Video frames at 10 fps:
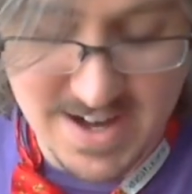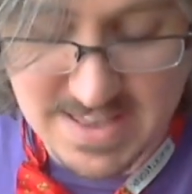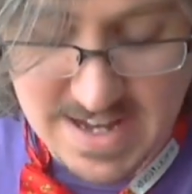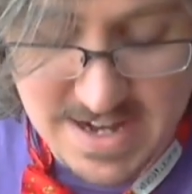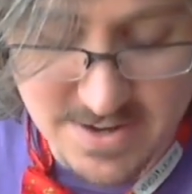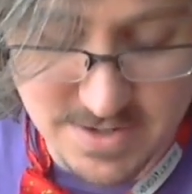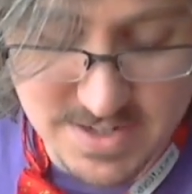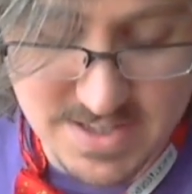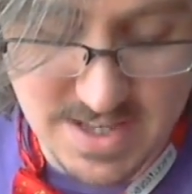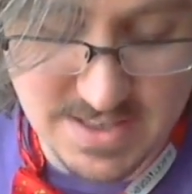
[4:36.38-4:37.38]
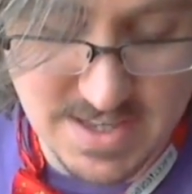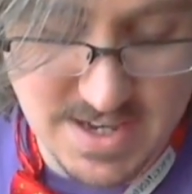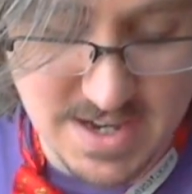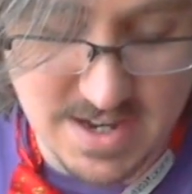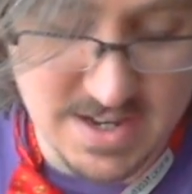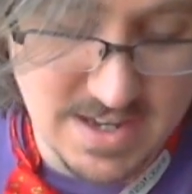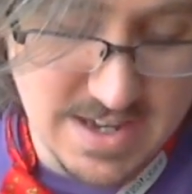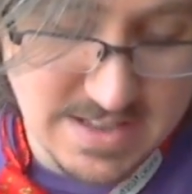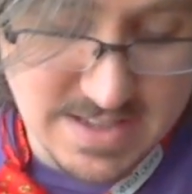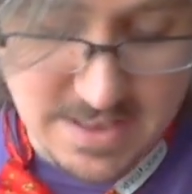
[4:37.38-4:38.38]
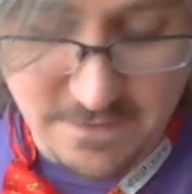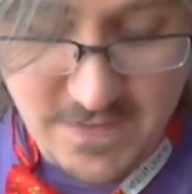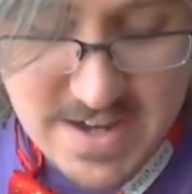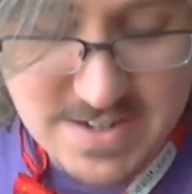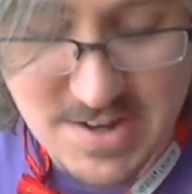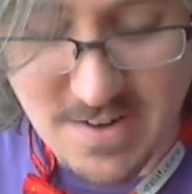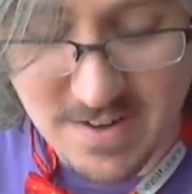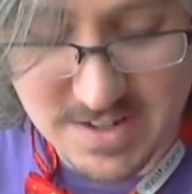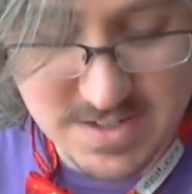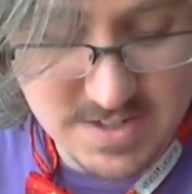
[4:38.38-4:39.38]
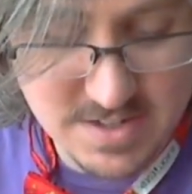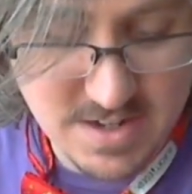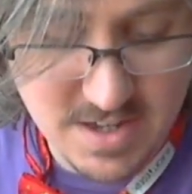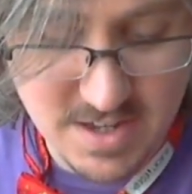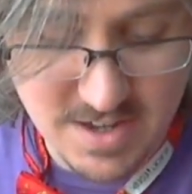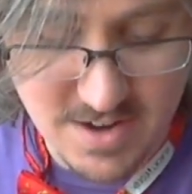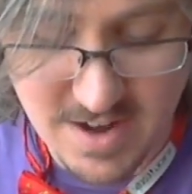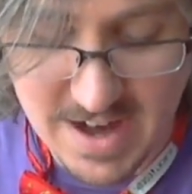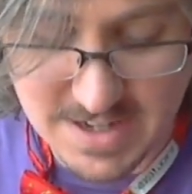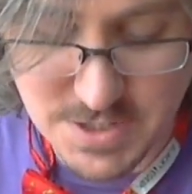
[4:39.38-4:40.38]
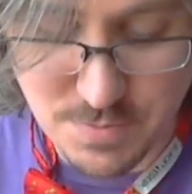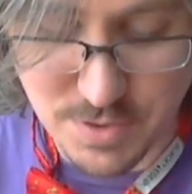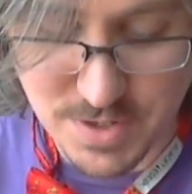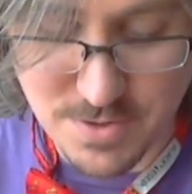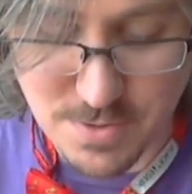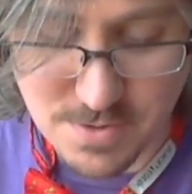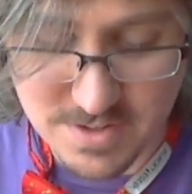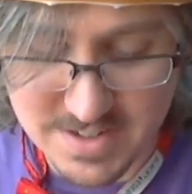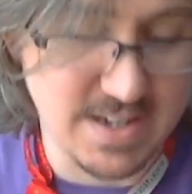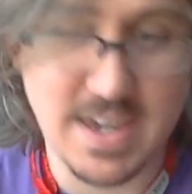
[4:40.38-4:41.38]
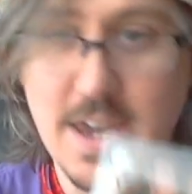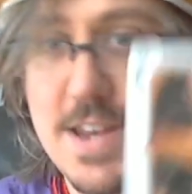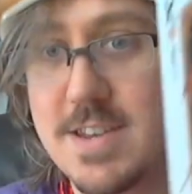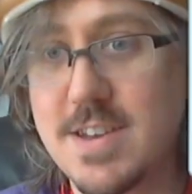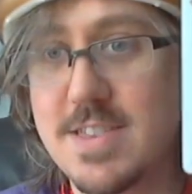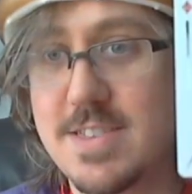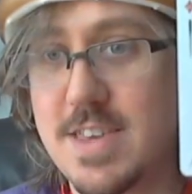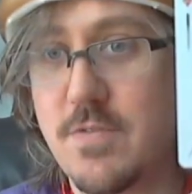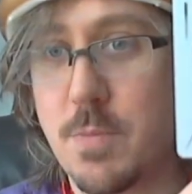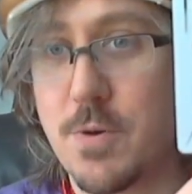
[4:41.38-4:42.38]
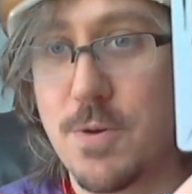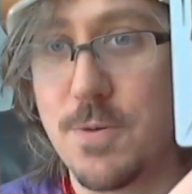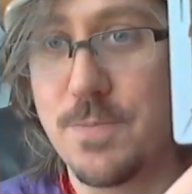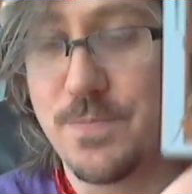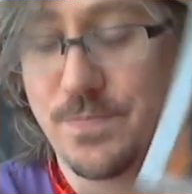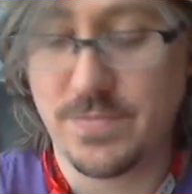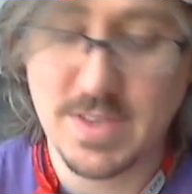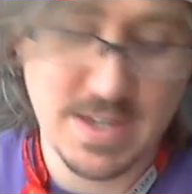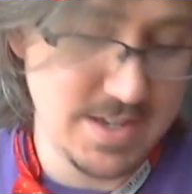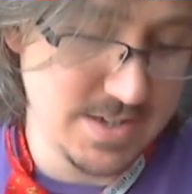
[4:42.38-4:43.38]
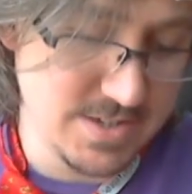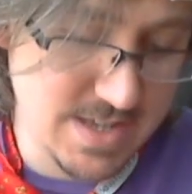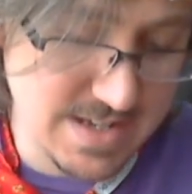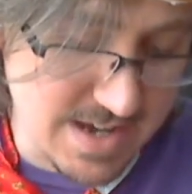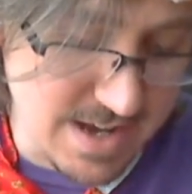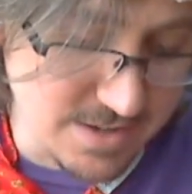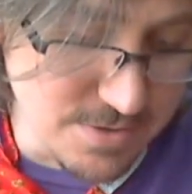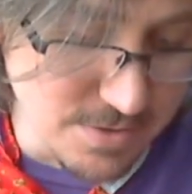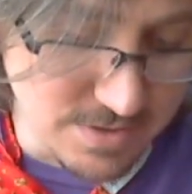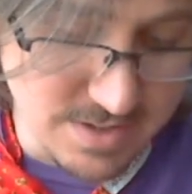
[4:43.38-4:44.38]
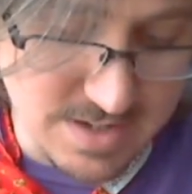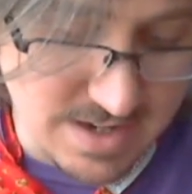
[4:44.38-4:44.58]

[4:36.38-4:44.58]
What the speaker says: And then I noticed that the face cards are actually pretty cool. Inconceivable! So that's kind of cool.